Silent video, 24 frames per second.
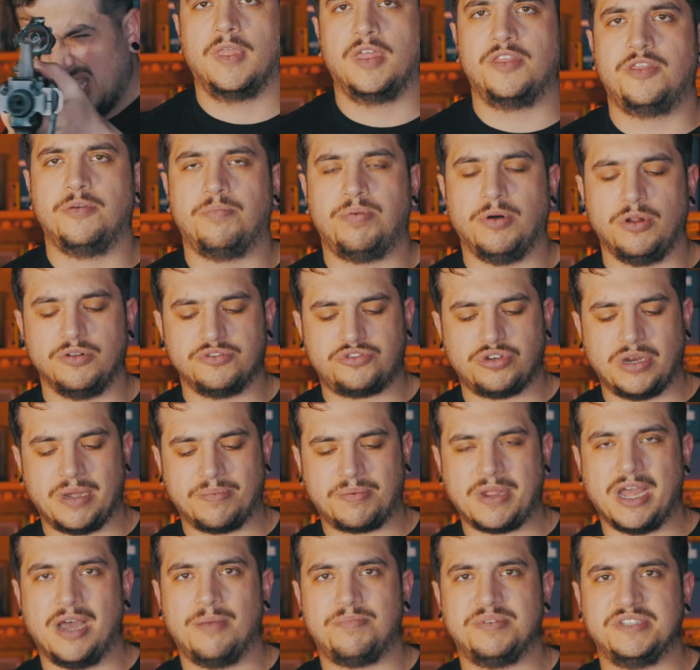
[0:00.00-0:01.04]
The bullet drop
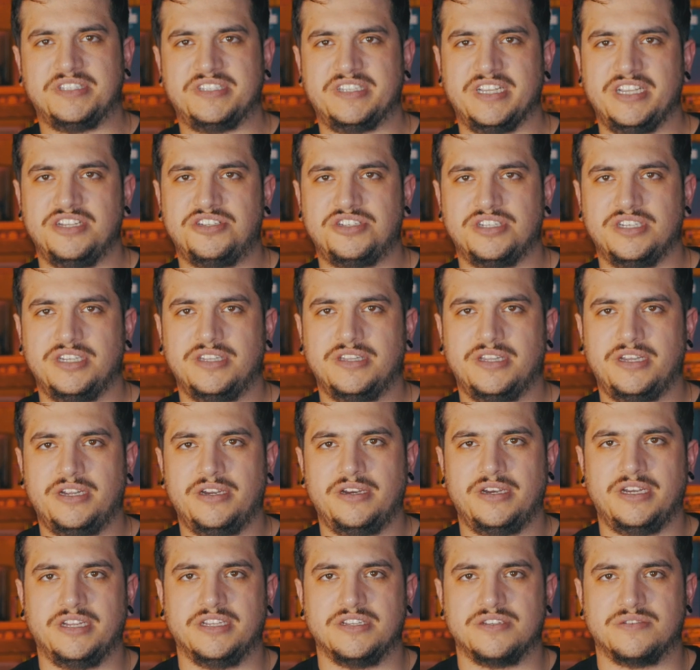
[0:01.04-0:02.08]
compensation in
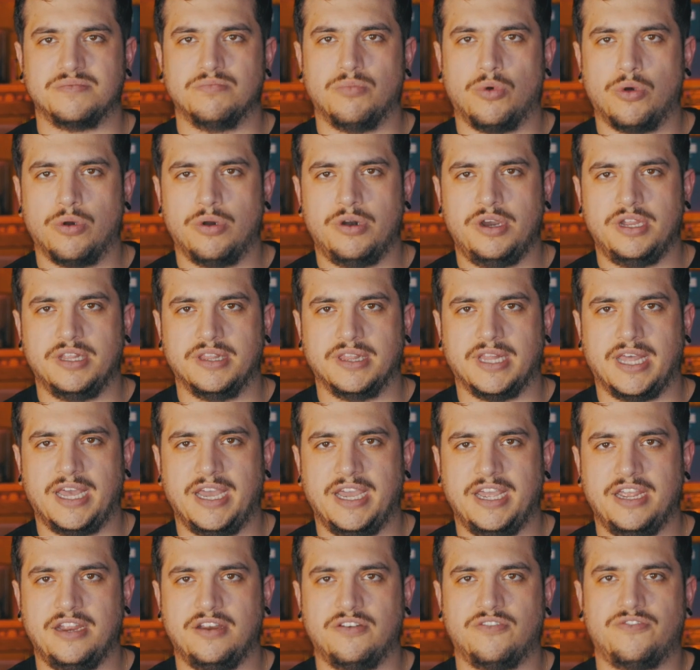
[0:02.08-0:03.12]
there is more in
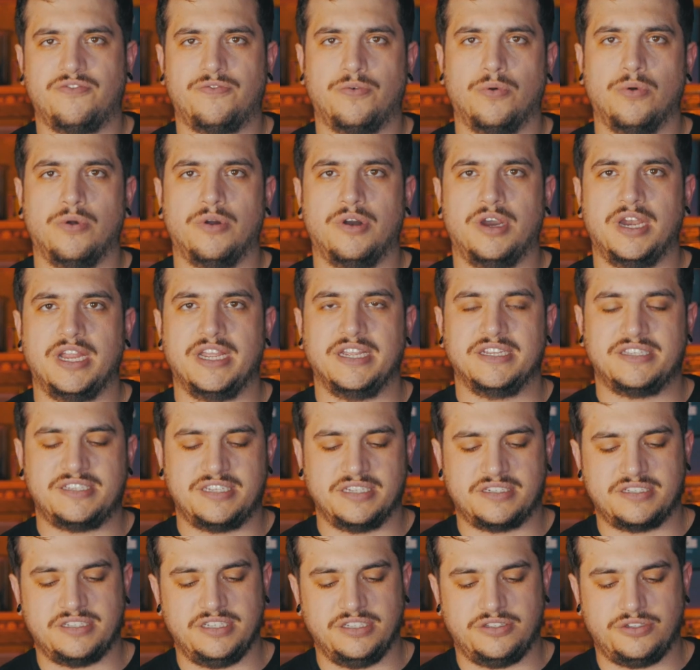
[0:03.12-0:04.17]
line for a
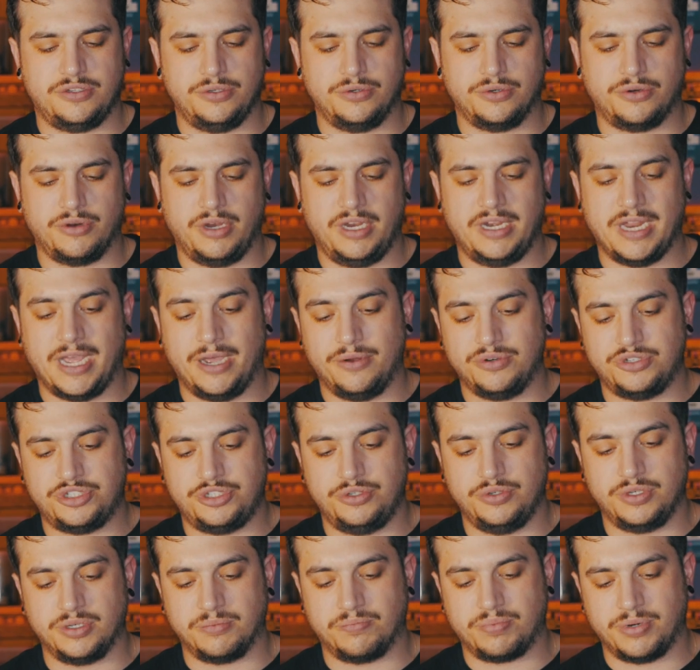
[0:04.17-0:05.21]
62 grain. I was
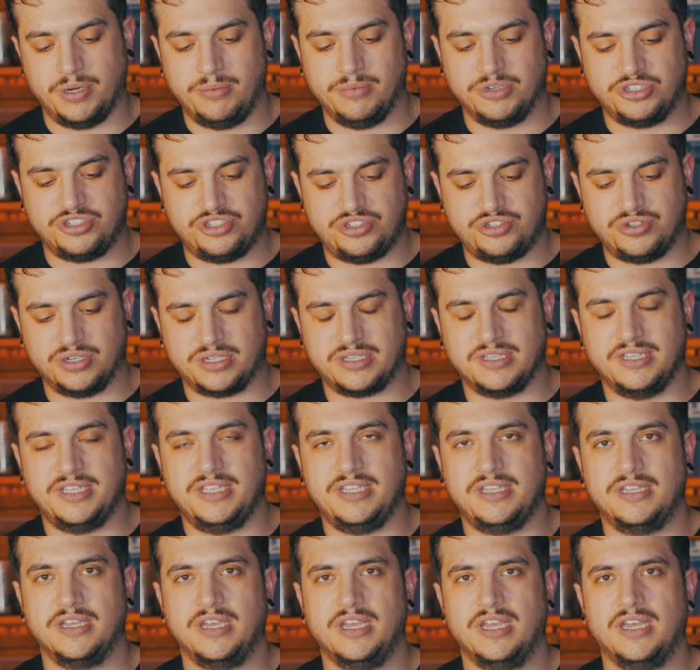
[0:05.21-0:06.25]
shooting pretty much
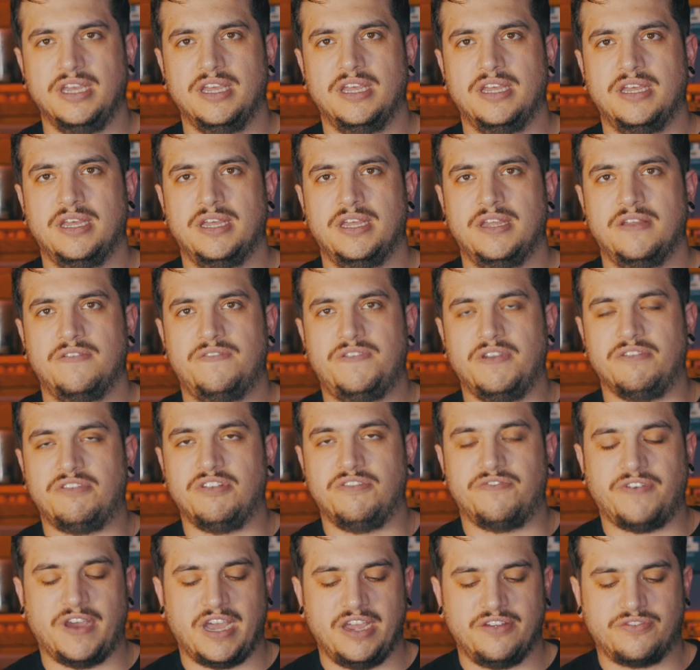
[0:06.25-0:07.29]
strictly
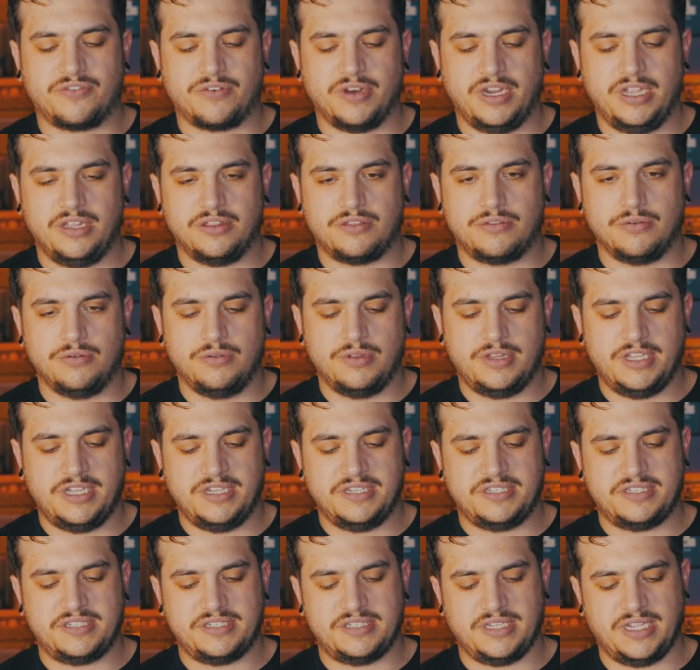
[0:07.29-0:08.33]
55 grain through
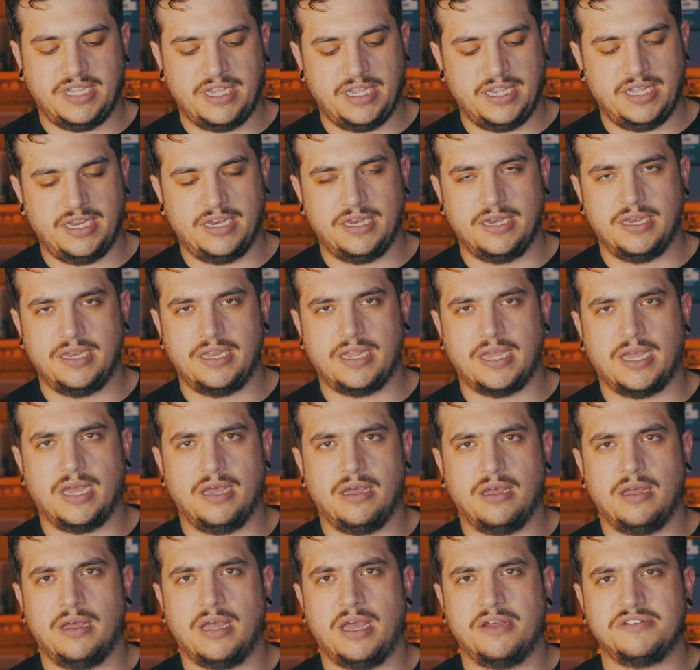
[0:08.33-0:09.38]
this, and
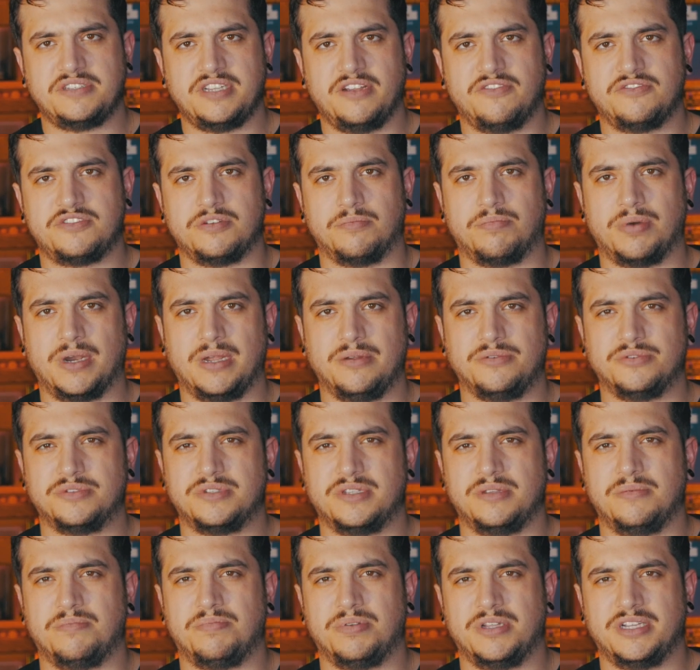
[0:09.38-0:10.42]
I was having some problems
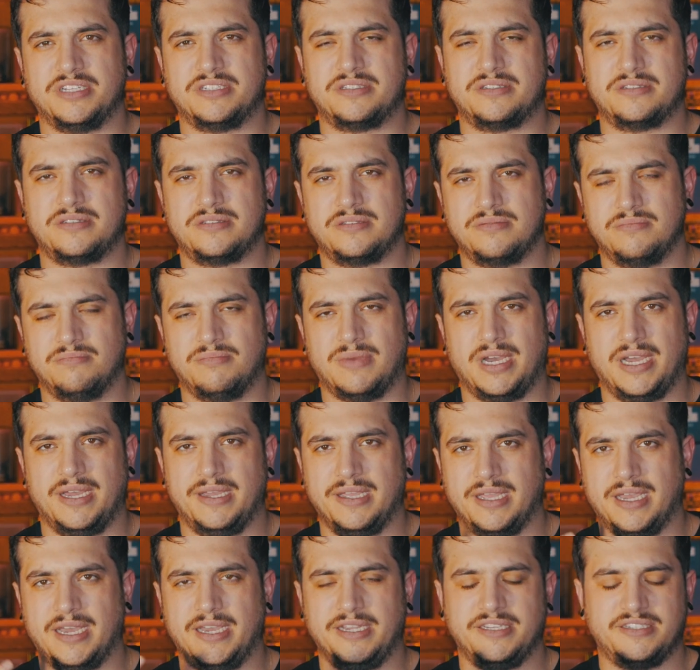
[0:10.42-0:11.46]
with it, plus
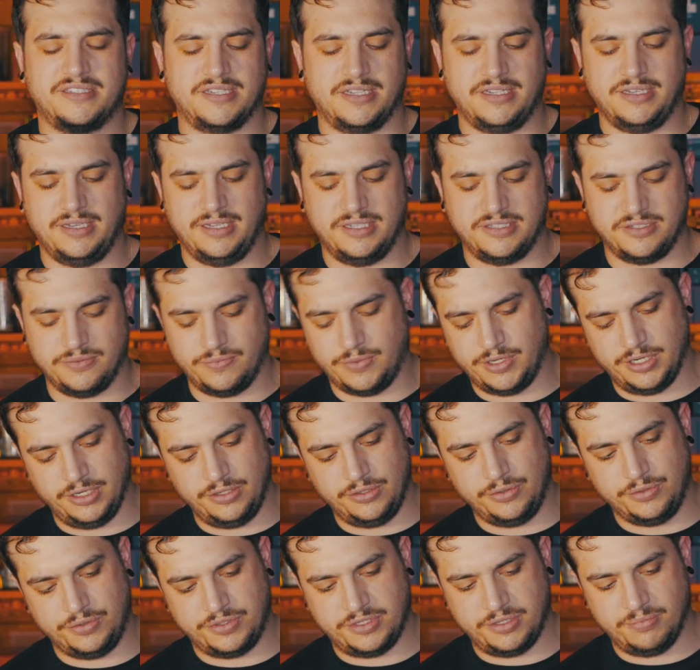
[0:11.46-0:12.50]
my eyesight isn't what it
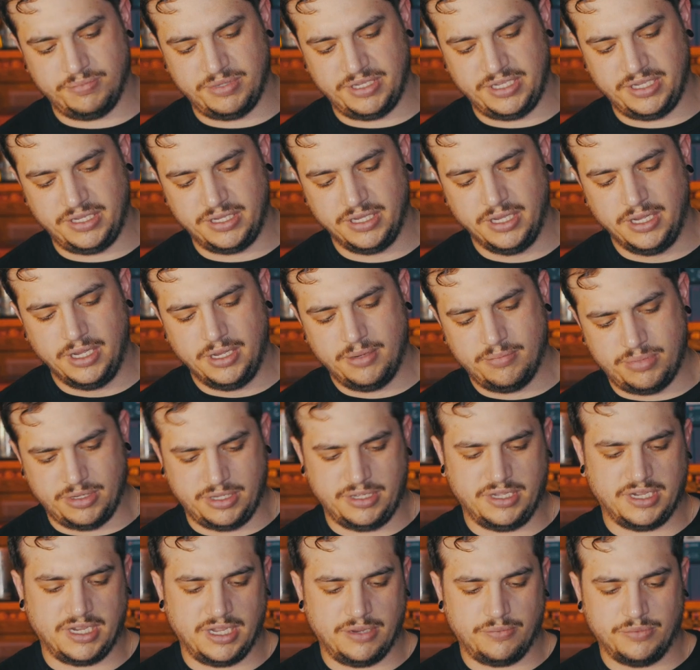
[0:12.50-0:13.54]
used to be.
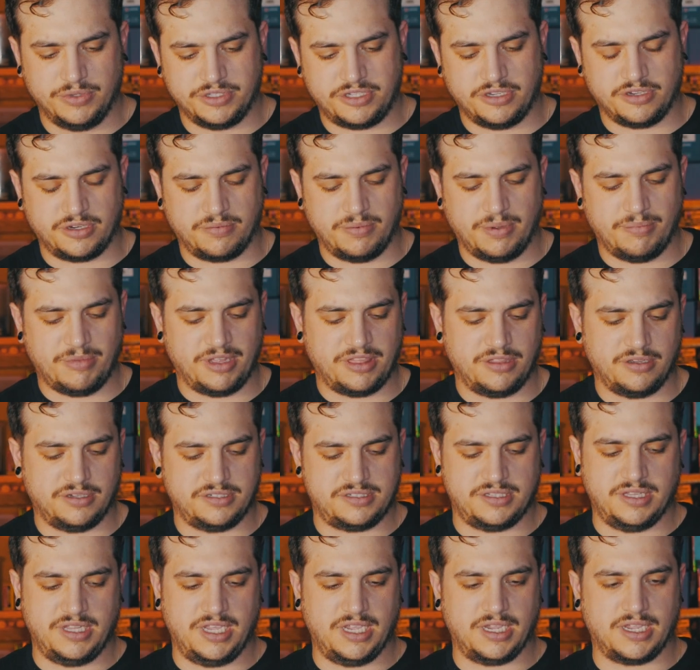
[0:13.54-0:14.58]
But again, we'll talk about my
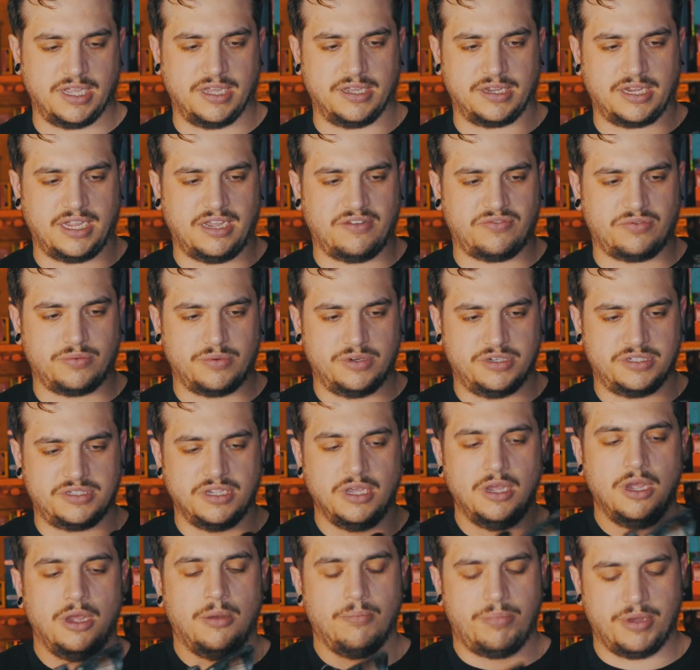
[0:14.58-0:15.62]
thoughts on the ACOG afterwards.
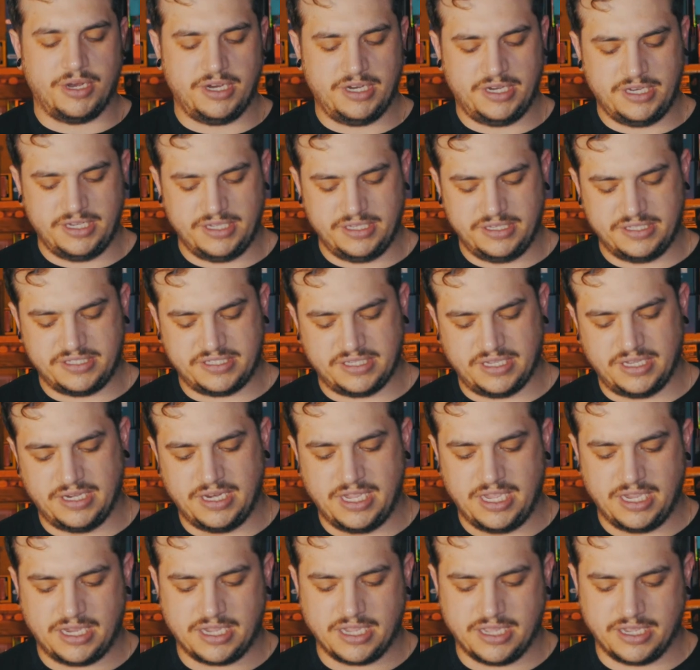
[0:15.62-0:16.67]
But it is an
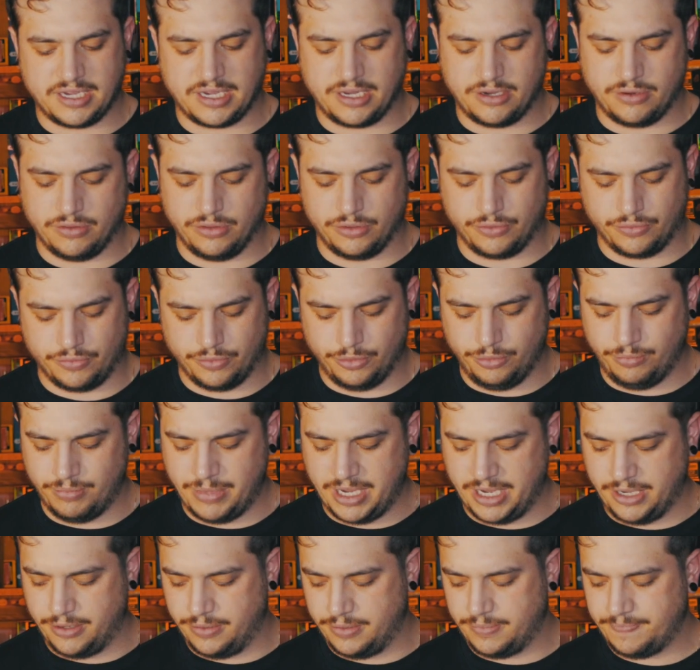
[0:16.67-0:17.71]
ACOG on a LaRue
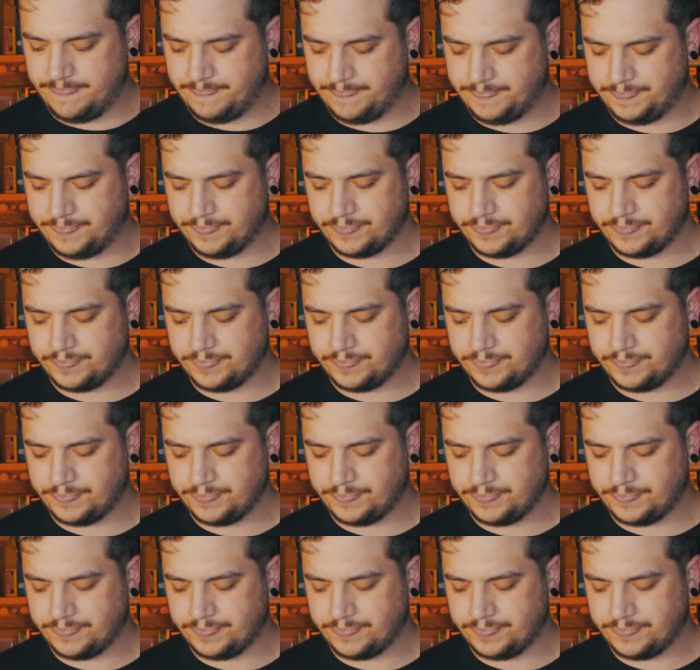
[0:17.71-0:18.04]
mount.